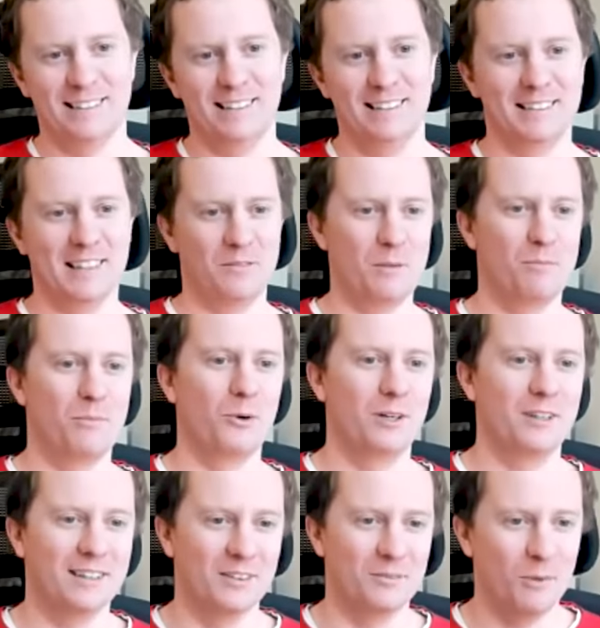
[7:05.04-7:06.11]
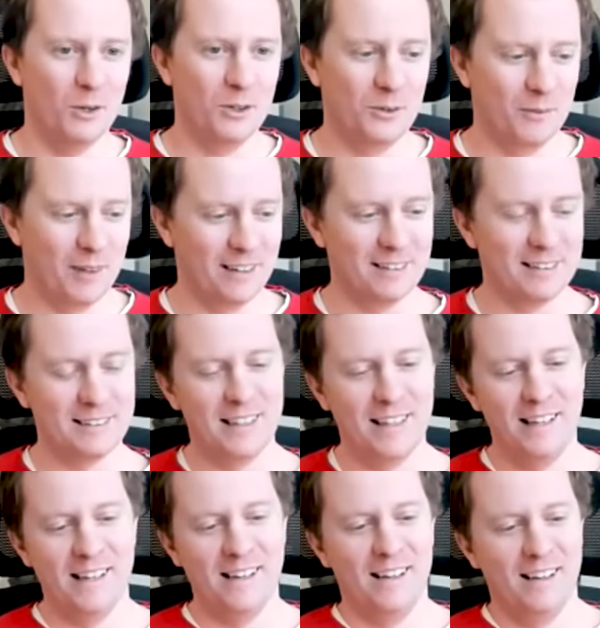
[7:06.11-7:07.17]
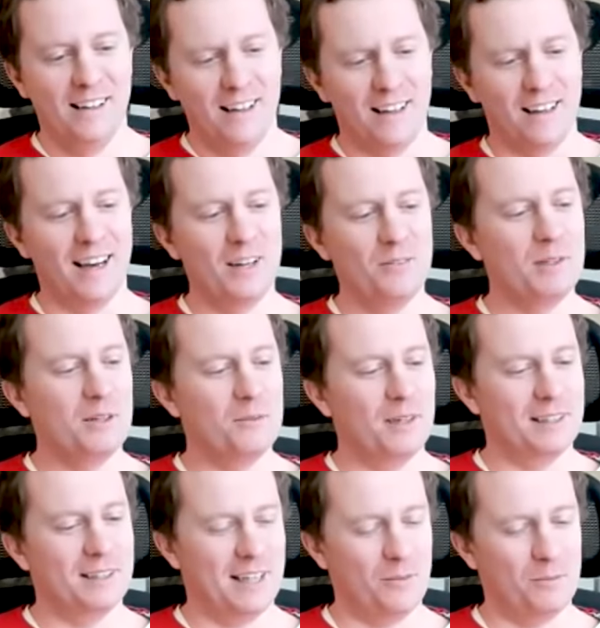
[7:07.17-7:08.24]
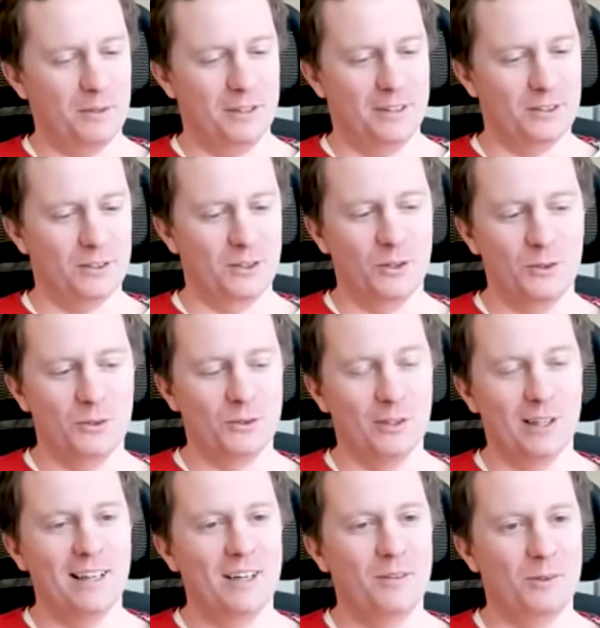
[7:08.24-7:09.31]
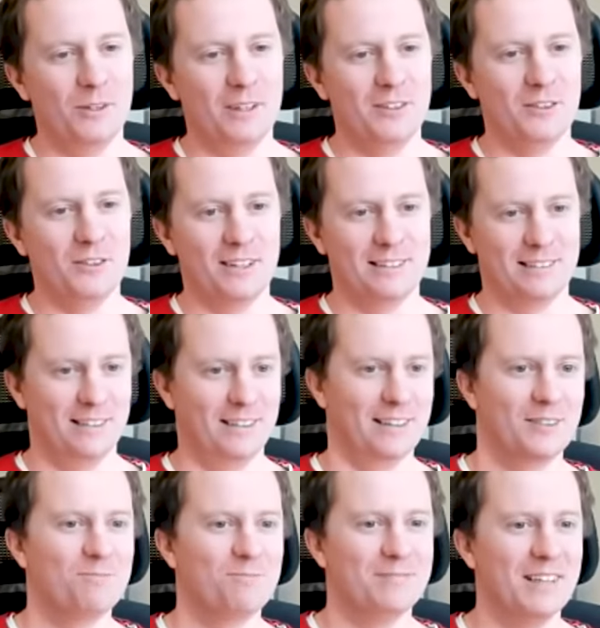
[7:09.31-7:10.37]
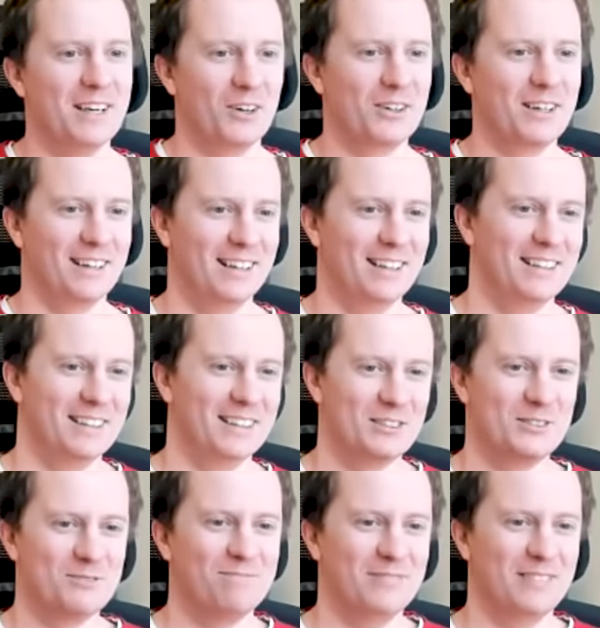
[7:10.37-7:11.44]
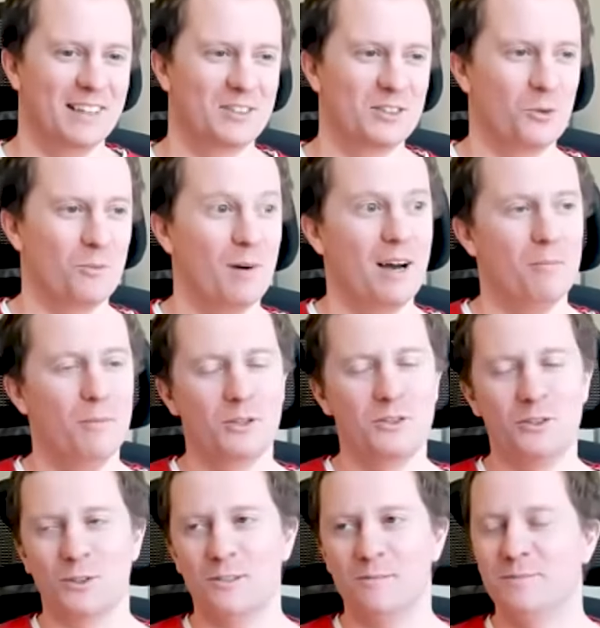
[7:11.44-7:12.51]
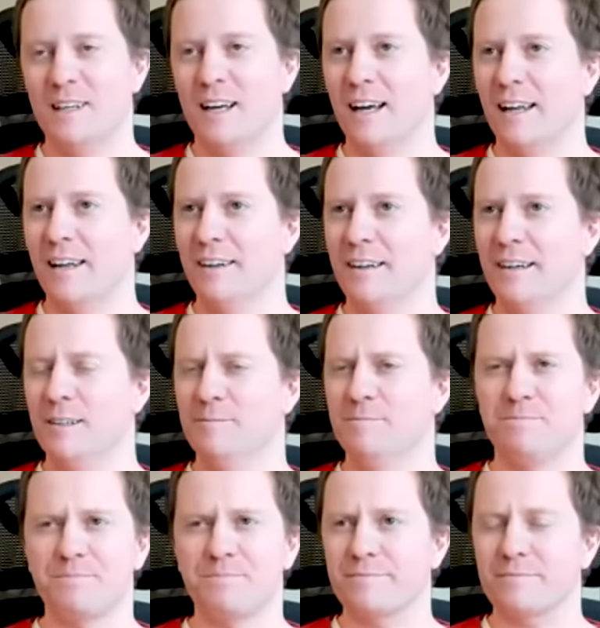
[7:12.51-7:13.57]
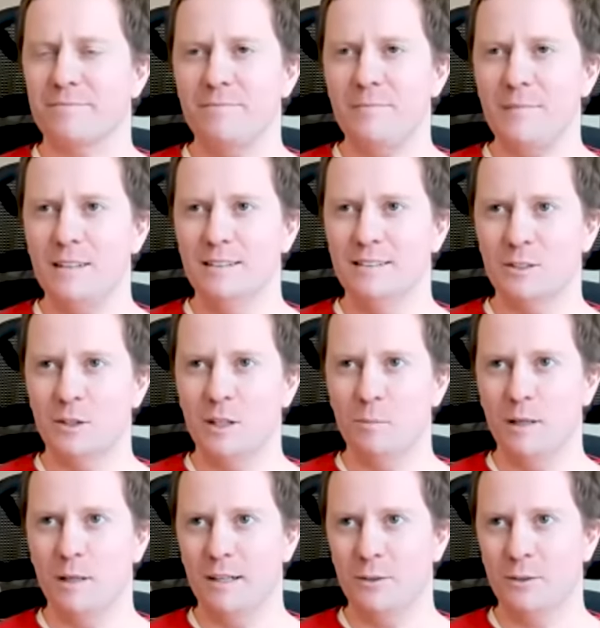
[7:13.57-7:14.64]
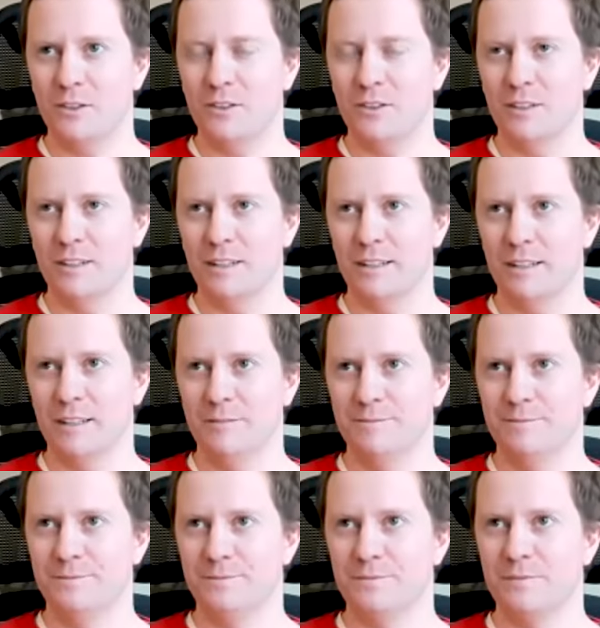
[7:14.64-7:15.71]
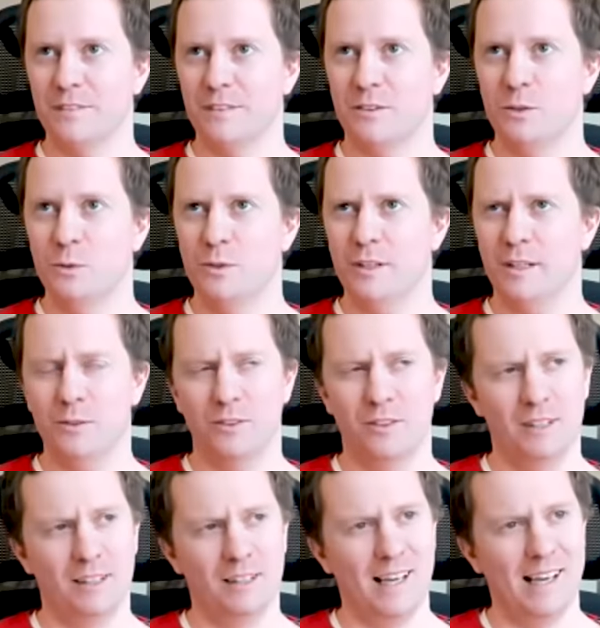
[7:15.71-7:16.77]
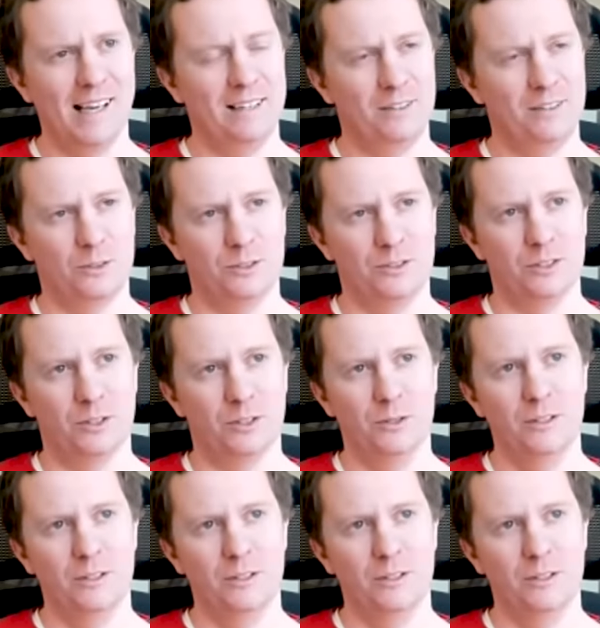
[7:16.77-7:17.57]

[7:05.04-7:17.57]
some important monuments and I'd be much happier to go to the library. So I was like, yeah, okay, let, us let's, let's go buy a bookstore. And uh, so about uh, 2008 or so,